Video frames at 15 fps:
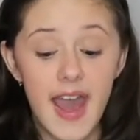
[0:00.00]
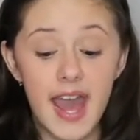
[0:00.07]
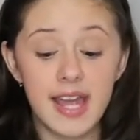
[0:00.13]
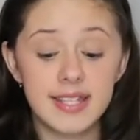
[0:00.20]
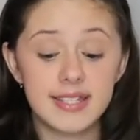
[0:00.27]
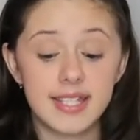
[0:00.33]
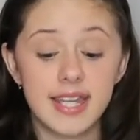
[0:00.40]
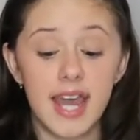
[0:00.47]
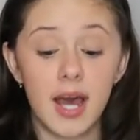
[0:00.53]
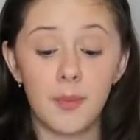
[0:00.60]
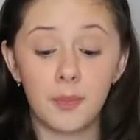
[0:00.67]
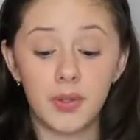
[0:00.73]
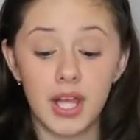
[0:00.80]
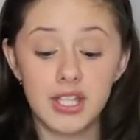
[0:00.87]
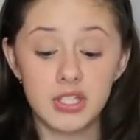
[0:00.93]
And to get
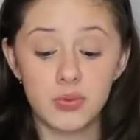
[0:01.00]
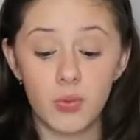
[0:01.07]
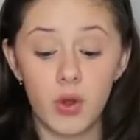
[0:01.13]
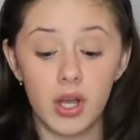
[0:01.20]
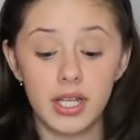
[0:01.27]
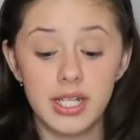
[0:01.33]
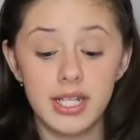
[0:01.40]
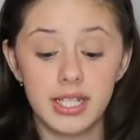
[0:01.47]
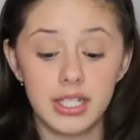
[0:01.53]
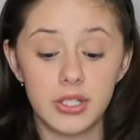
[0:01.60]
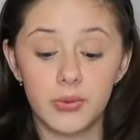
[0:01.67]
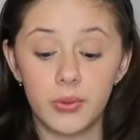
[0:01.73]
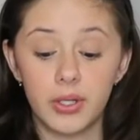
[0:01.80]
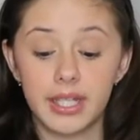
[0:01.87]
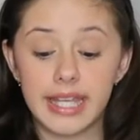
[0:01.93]
a plus one,
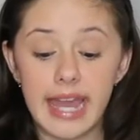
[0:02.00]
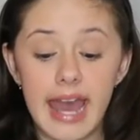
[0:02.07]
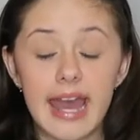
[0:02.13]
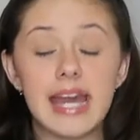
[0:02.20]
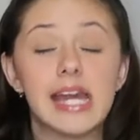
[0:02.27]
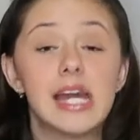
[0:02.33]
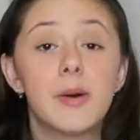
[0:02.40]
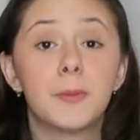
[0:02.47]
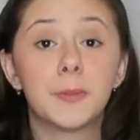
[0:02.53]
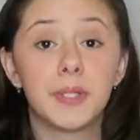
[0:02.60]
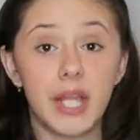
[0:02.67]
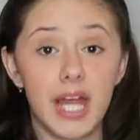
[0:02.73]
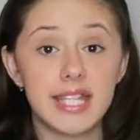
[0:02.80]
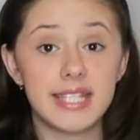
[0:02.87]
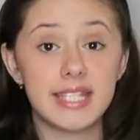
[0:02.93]
you will get
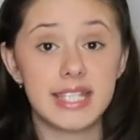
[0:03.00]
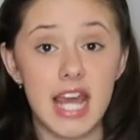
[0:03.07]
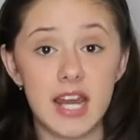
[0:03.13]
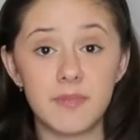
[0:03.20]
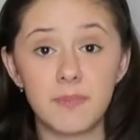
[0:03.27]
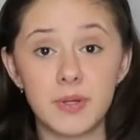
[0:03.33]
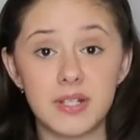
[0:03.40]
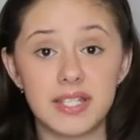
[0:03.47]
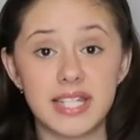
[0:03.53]
plus 10%